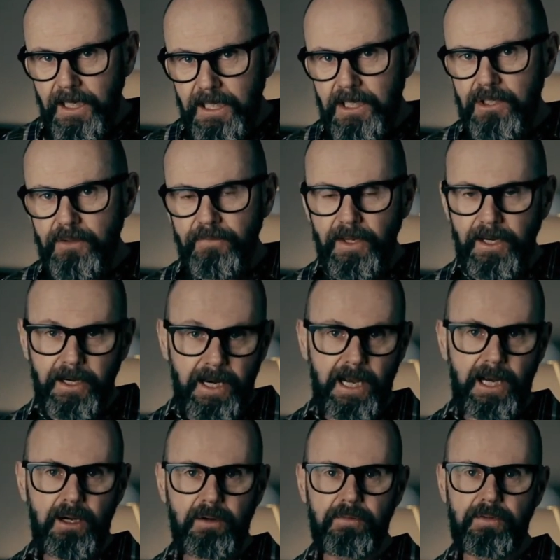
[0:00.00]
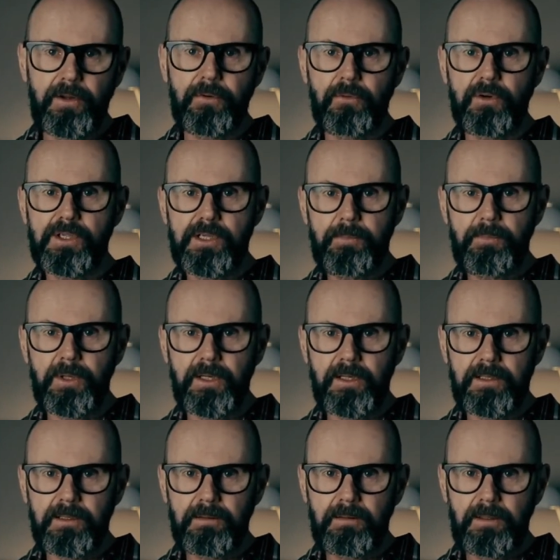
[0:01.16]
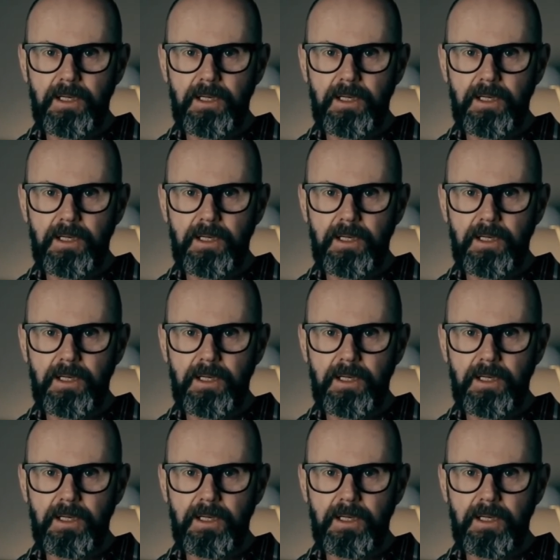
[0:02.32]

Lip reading: end of the noun for the recipient.